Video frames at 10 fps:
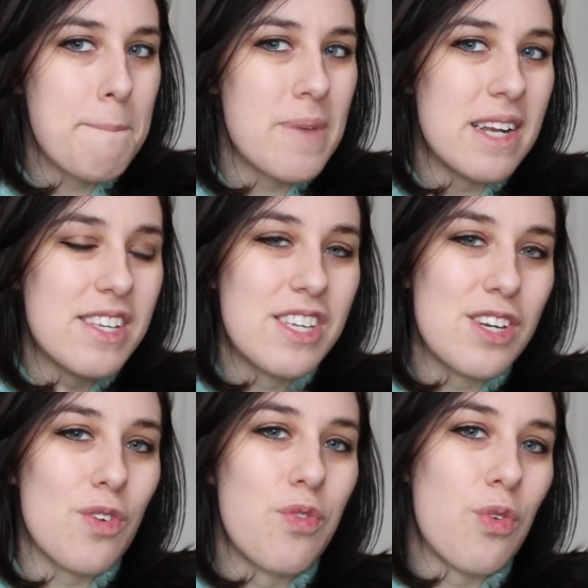but it's
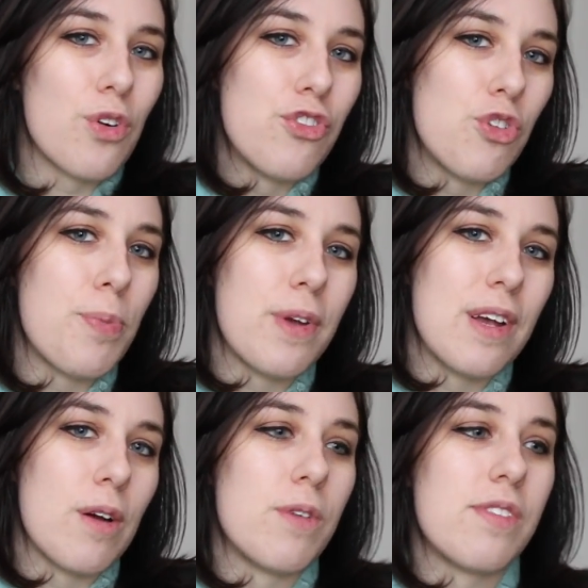still for
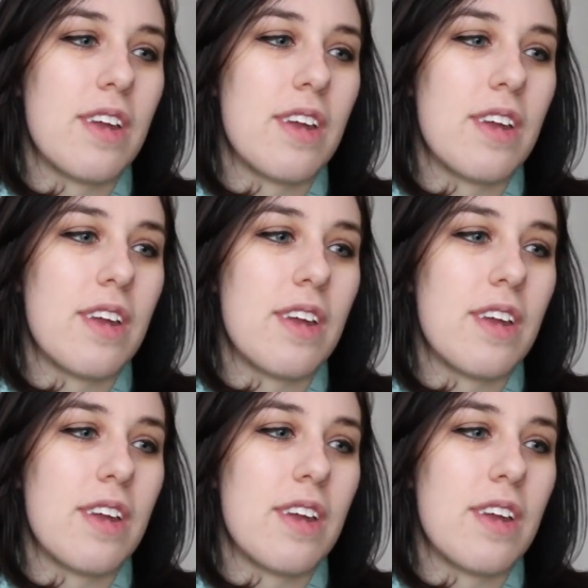superheroes,